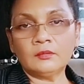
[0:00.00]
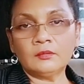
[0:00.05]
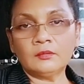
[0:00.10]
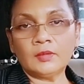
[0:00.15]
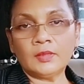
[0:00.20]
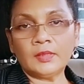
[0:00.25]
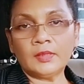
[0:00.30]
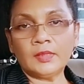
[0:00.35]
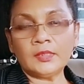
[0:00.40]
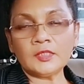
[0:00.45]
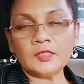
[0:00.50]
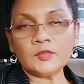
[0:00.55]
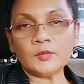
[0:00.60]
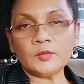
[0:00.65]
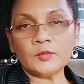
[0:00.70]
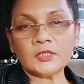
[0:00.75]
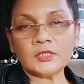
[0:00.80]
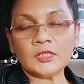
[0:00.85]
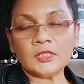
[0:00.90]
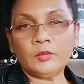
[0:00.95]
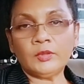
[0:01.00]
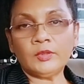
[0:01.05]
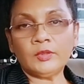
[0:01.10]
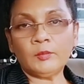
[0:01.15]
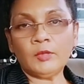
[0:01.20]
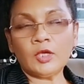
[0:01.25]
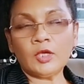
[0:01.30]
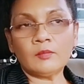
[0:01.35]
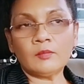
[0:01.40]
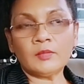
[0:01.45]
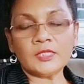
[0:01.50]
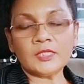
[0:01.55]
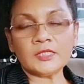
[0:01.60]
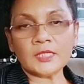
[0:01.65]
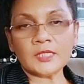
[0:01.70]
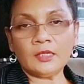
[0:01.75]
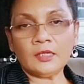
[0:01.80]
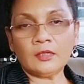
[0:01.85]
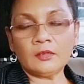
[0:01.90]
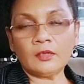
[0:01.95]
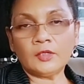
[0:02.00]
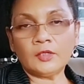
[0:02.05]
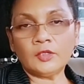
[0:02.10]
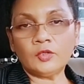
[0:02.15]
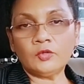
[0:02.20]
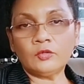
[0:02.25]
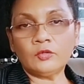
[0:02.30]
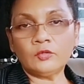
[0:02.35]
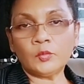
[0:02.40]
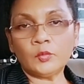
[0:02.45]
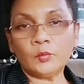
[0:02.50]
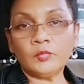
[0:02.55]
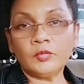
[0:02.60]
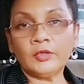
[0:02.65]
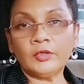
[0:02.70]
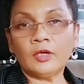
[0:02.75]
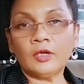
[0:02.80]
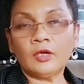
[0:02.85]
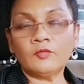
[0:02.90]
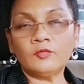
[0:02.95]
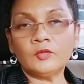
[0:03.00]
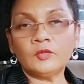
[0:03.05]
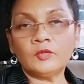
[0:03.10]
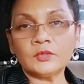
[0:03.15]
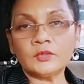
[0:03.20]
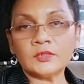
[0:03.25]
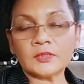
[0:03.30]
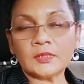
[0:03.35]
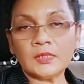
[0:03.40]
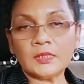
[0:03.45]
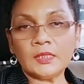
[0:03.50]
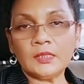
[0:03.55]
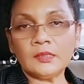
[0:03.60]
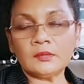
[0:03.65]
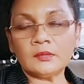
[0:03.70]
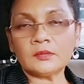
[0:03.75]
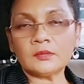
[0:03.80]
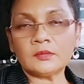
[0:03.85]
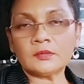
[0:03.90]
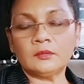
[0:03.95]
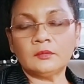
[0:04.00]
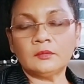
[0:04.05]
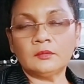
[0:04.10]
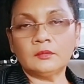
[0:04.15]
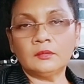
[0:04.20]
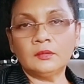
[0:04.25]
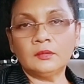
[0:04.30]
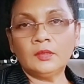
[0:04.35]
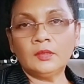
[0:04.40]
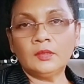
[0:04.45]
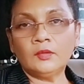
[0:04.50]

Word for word: Right, especially when you become a child of God, you know to pray off those things, you know.